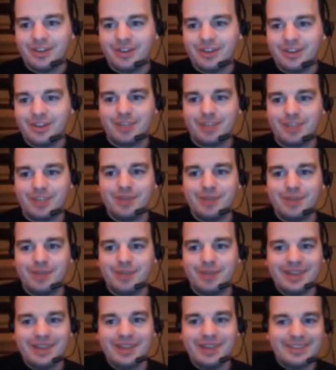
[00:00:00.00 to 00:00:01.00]

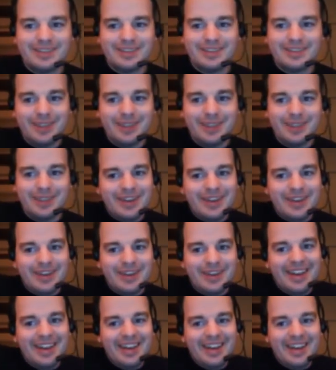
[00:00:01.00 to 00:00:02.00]

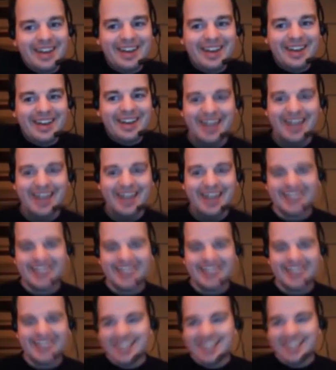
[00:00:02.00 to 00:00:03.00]
The person shown says nothing.